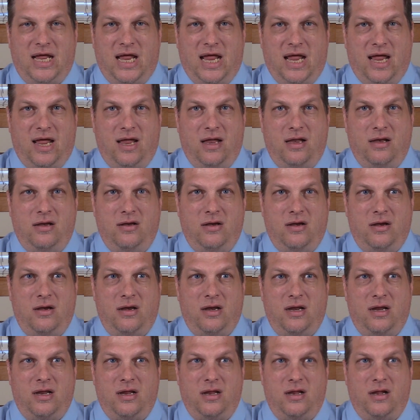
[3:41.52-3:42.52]

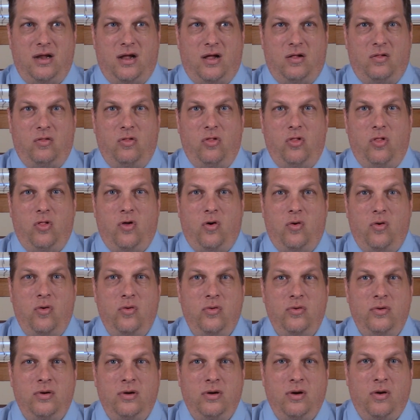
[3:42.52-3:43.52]
and
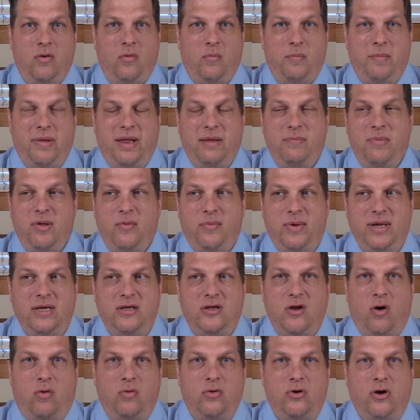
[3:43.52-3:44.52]
alone, maybe we
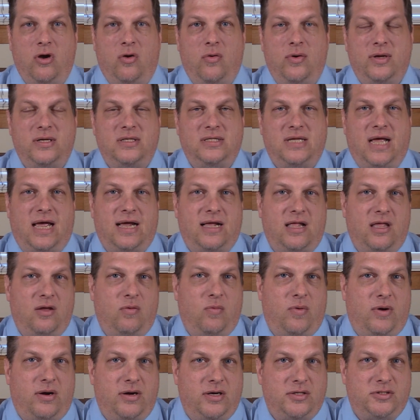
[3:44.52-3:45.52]
don't know
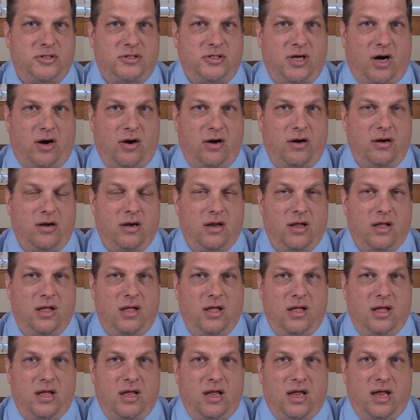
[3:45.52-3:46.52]
exactly where to start.
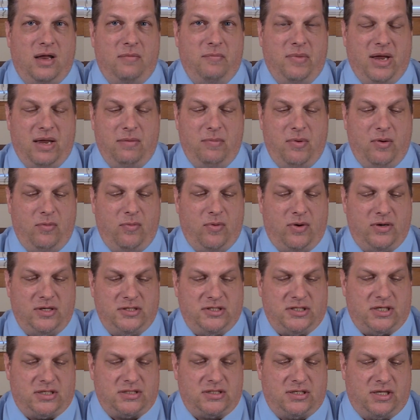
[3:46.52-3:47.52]
And maybe
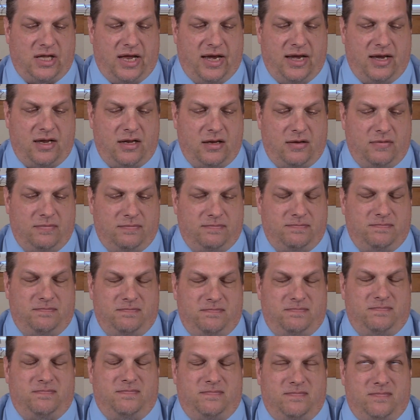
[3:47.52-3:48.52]
we're just like,
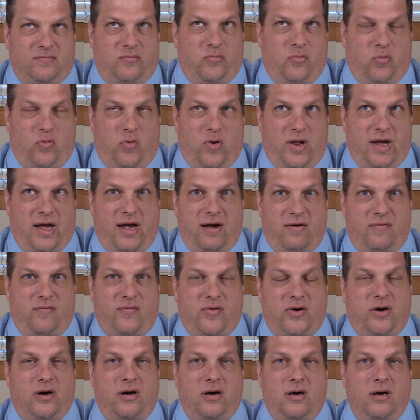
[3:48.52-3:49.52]

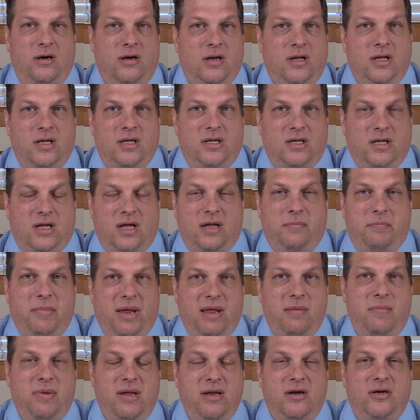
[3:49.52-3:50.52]
whatever, and
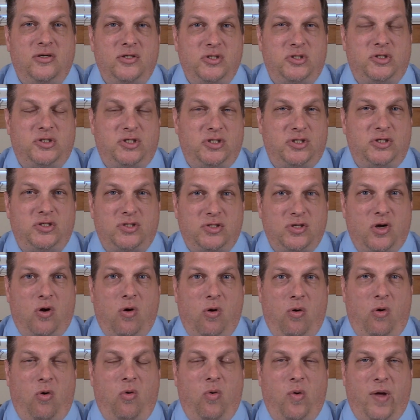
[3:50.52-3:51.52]
maybe it'll just
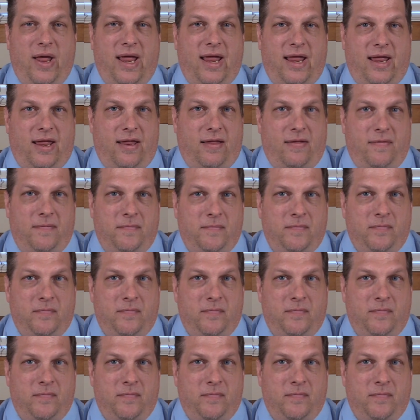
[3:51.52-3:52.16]
go away.